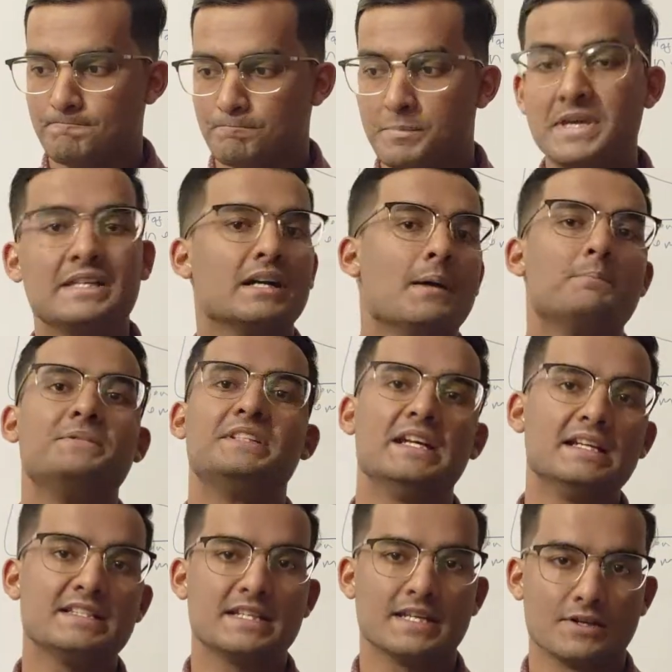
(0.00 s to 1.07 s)
being
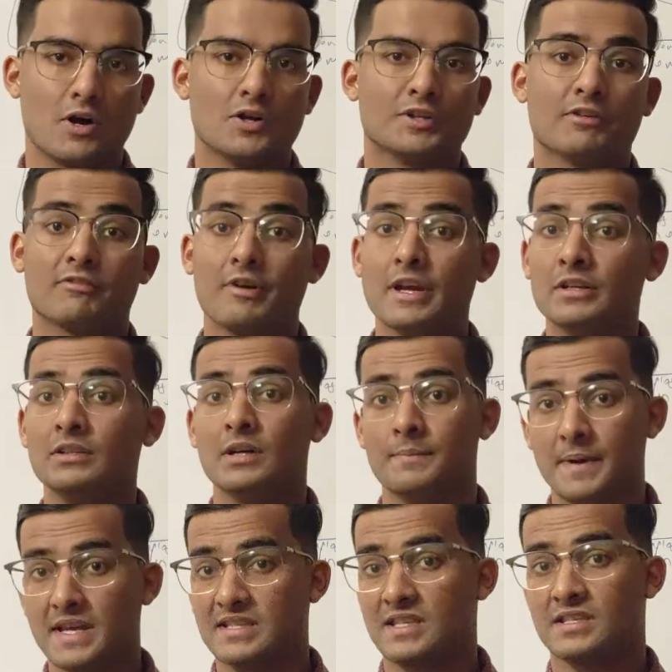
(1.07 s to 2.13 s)
updated on a regular
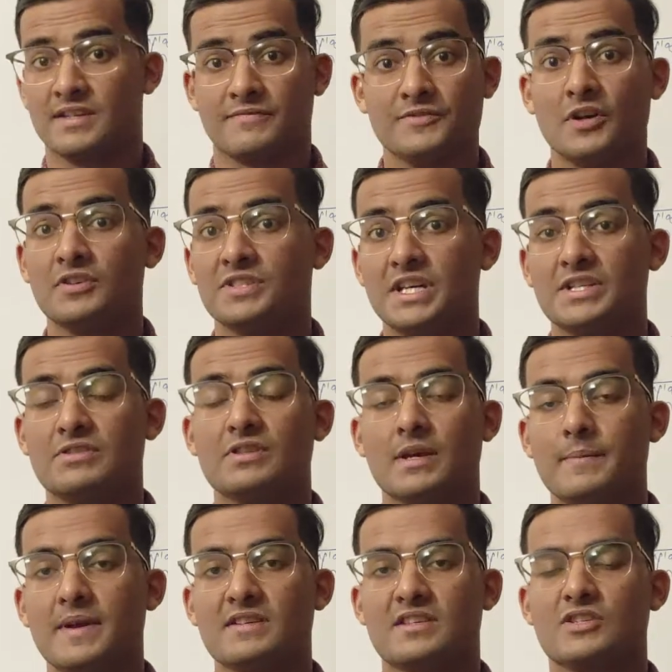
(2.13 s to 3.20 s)
basis, if not day-to-day
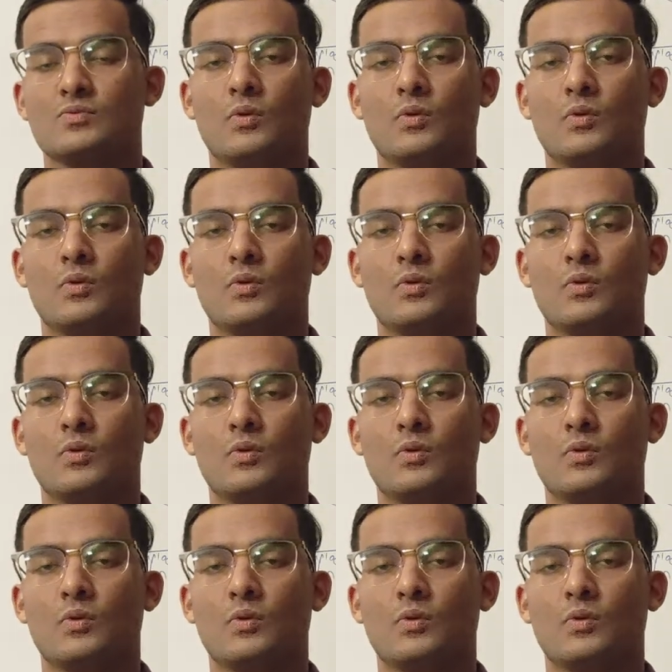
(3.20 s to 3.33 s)
basis,